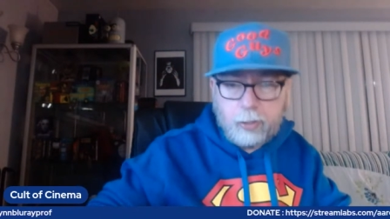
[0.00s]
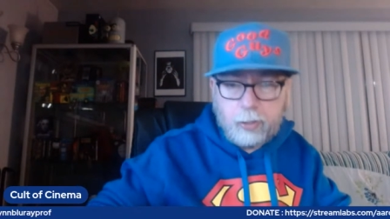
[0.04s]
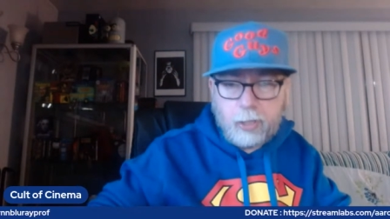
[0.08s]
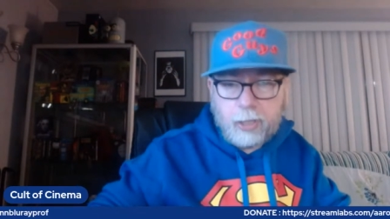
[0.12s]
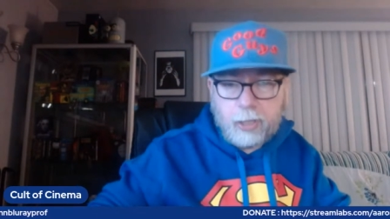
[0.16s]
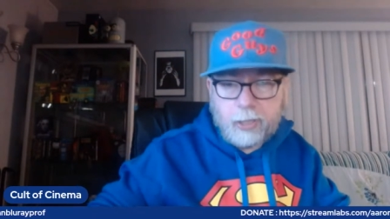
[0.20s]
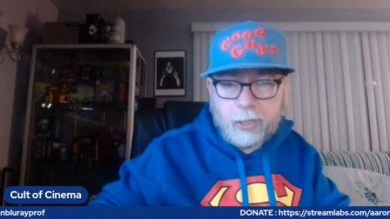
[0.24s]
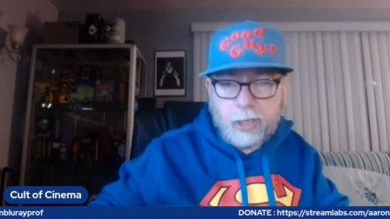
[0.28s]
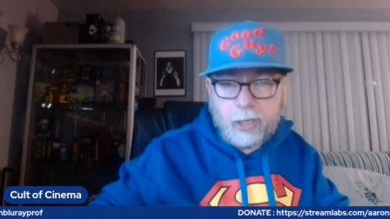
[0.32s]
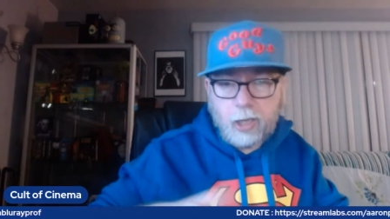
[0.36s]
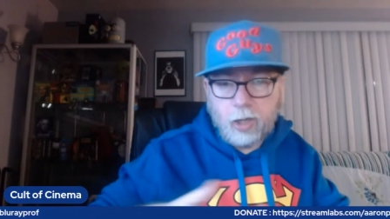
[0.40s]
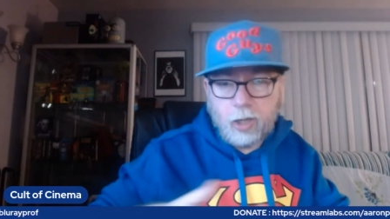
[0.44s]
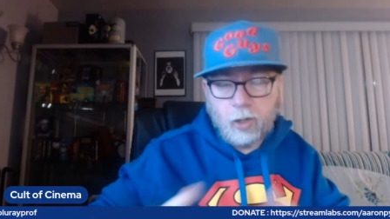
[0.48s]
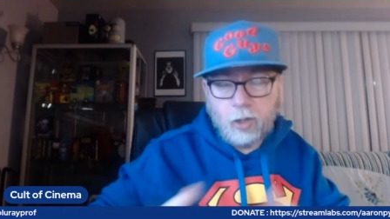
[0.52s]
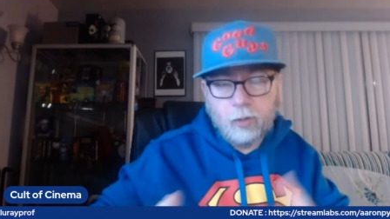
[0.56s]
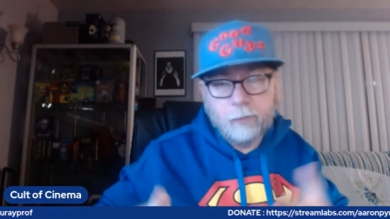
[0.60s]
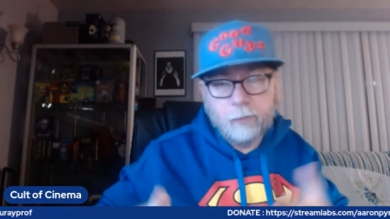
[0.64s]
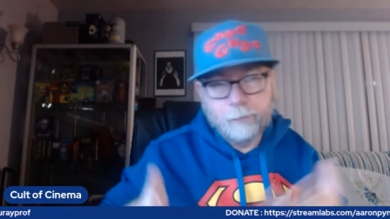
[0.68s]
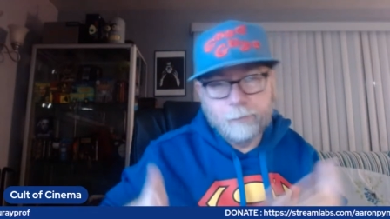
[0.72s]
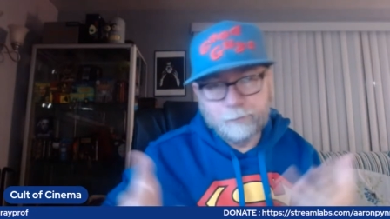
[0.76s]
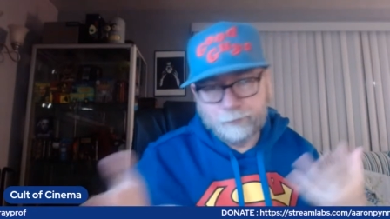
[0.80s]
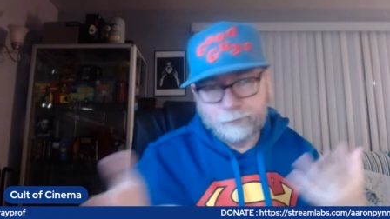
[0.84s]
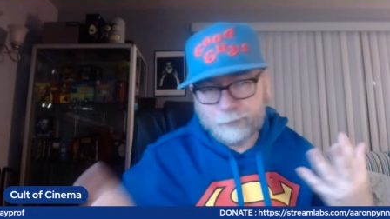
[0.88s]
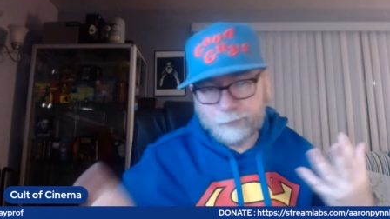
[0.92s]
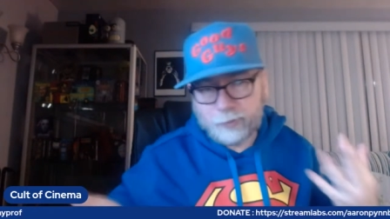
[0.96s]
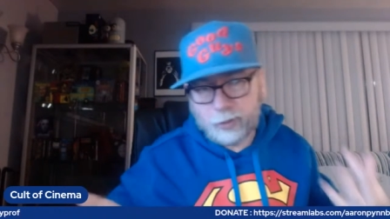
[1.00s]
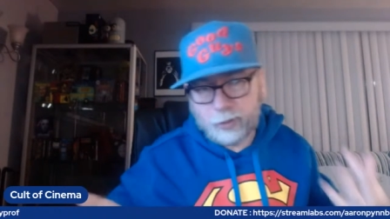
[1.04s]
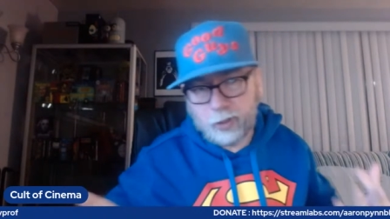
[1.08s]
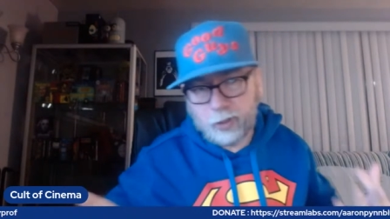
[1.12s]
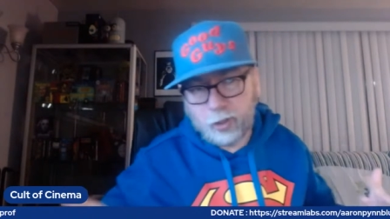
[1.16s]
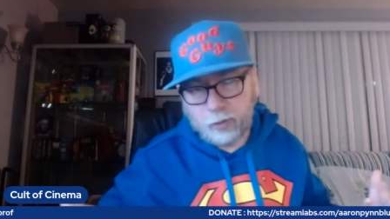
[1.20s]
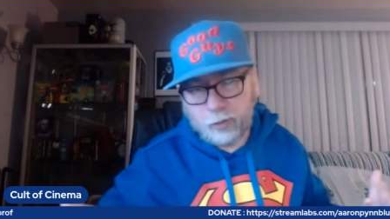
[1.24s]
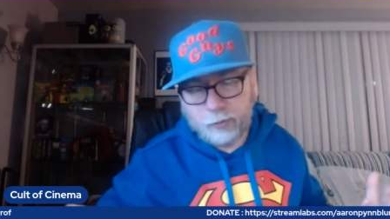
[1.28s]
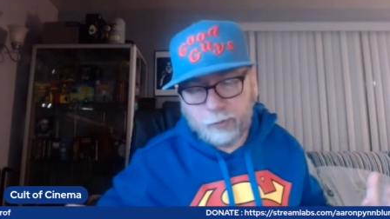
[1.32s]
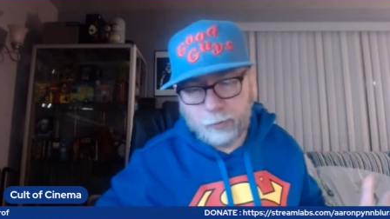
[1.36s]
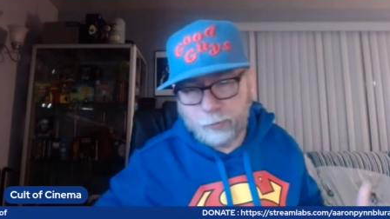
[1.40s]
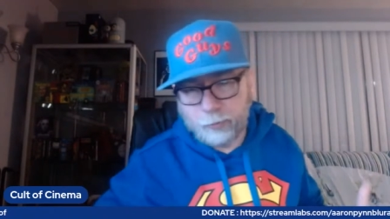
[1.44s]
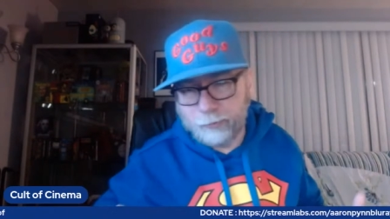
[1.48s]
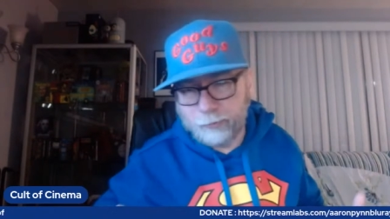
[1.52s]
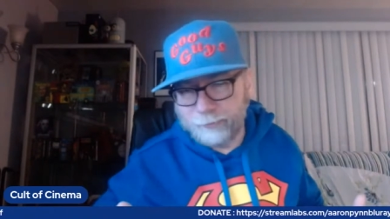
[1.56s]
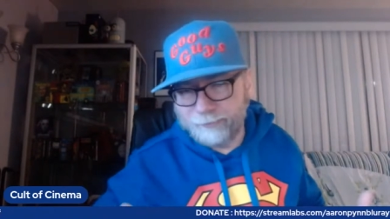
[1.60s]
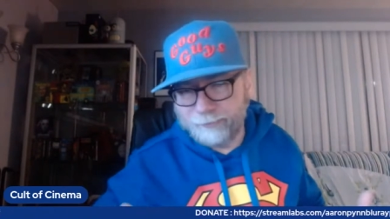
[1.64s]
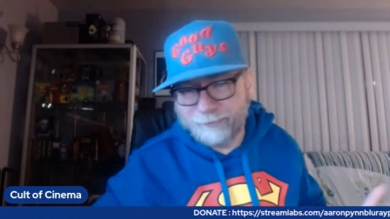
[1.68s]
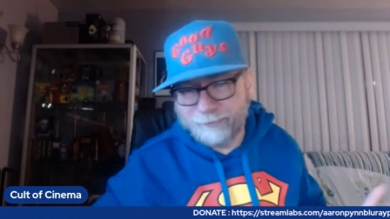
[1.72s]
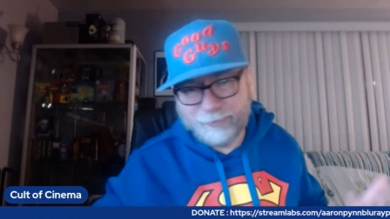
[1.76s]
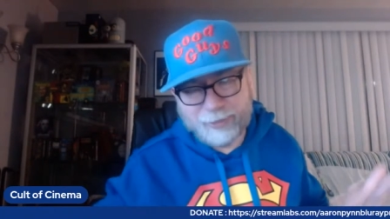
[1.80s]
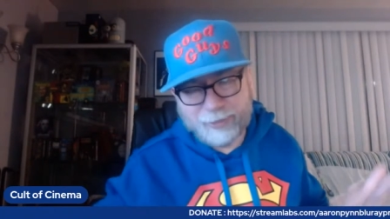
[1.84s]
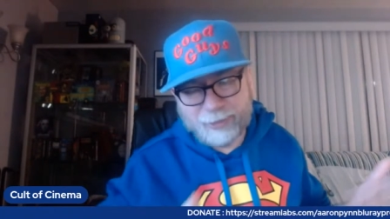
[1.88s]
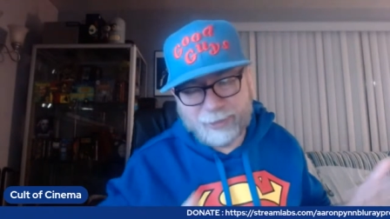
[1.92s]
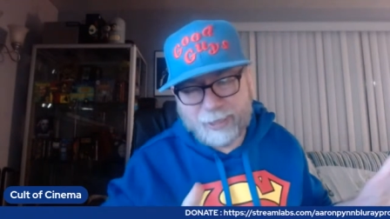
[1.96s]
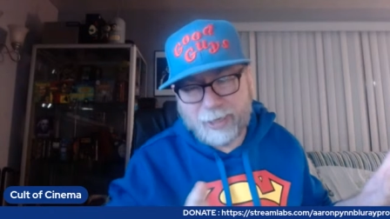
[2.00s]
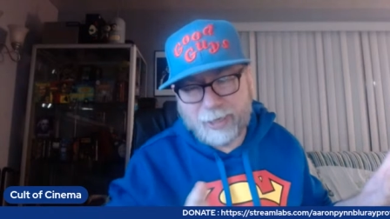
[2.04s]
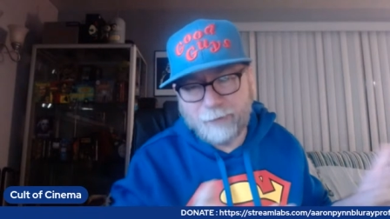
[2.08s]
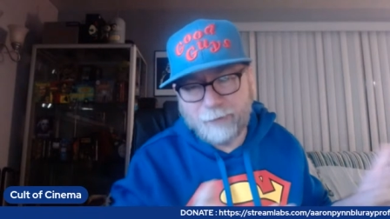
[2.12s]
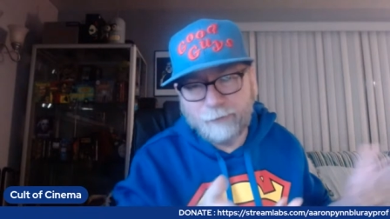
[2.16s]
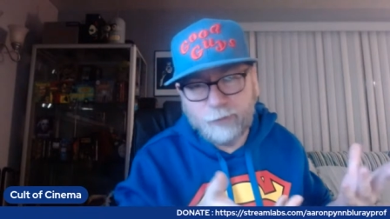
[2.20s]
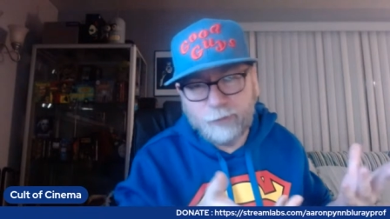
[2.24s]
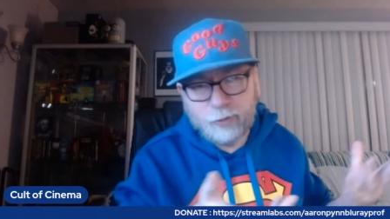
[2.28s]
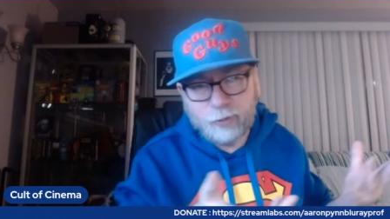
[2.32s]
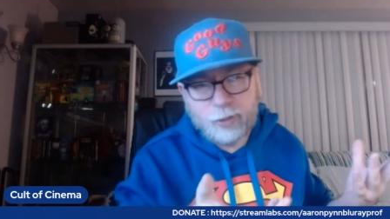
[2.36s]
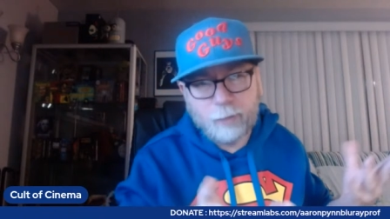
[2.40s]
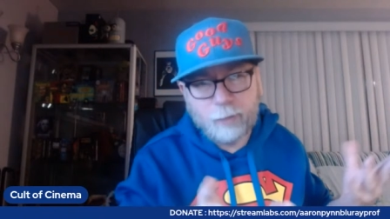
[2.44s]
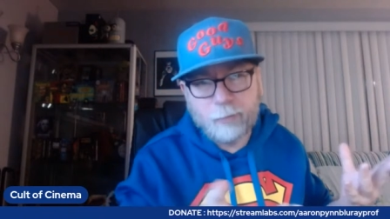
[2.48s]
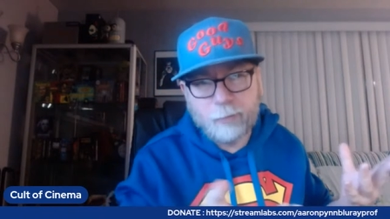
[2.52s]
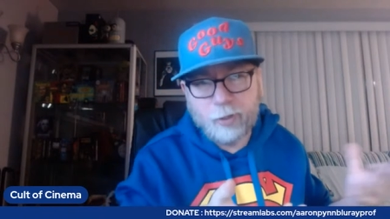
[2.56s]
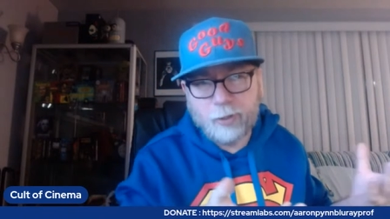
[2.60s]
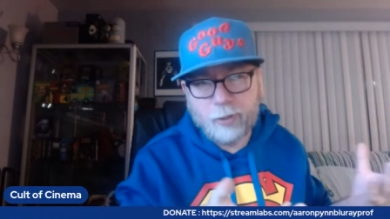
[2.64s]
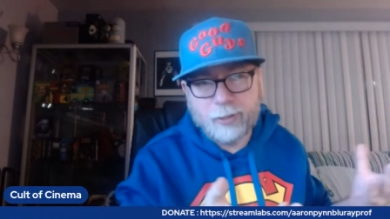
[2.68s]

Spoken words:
and now, you know, you get a few coming